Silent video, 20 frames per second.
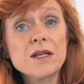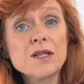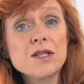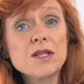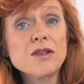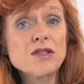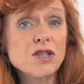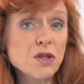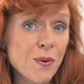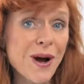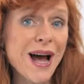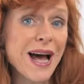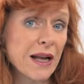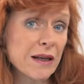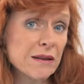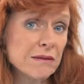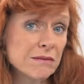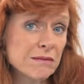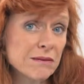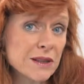So
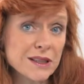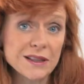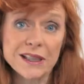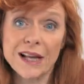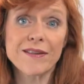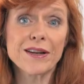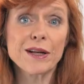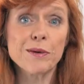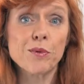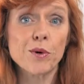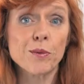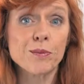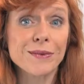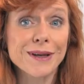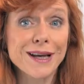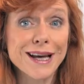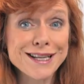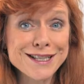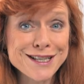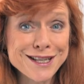Joanne doesn't have any
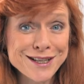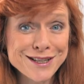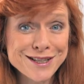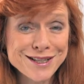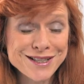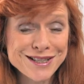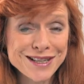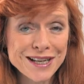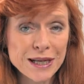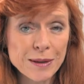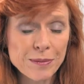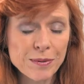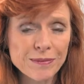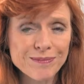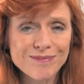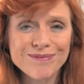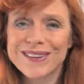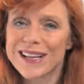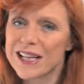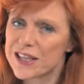problem getting to sleep.
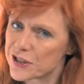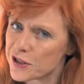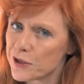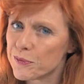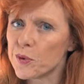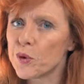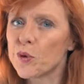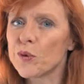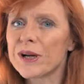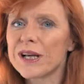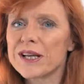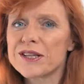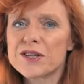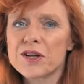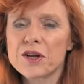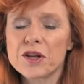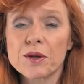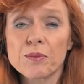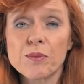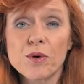It's the mornings
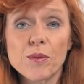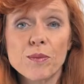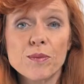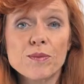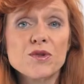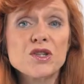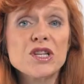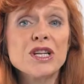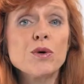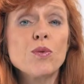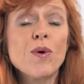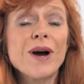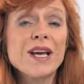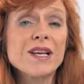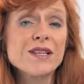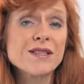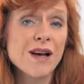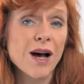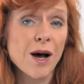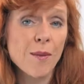that are the problem. She
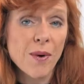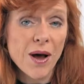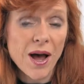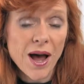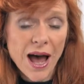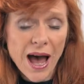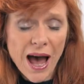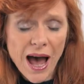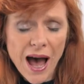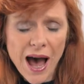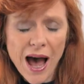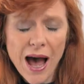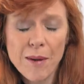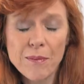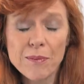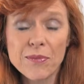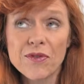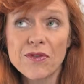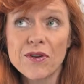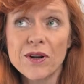wakes up
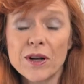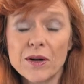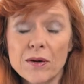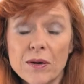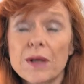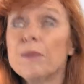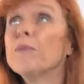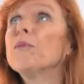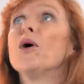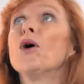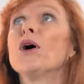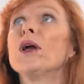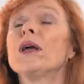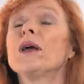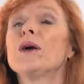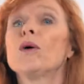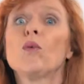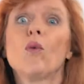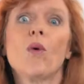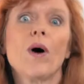absolutely
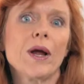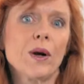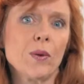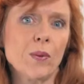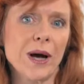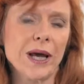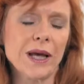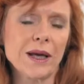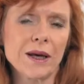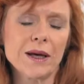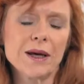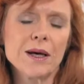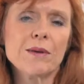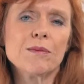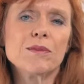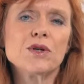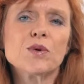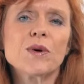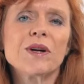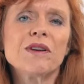boing, wide awake
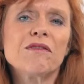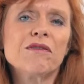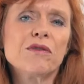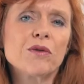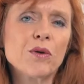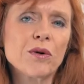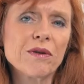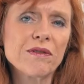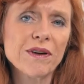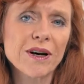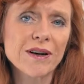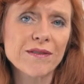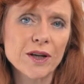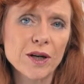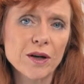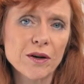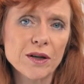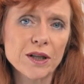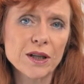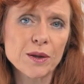between 4 and 5
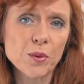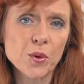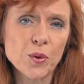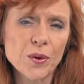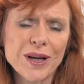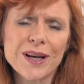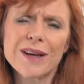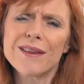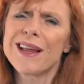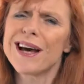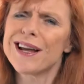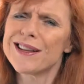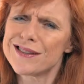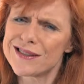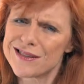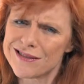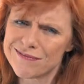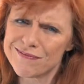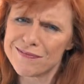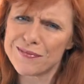o'clock in the morning, and
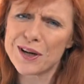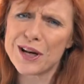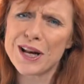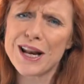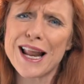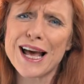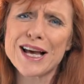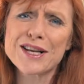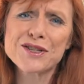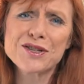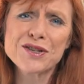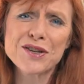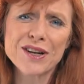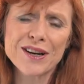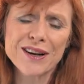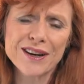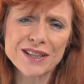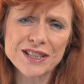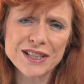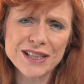that's less
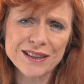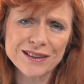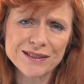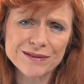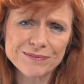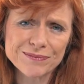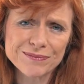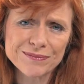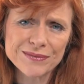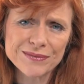than ideal.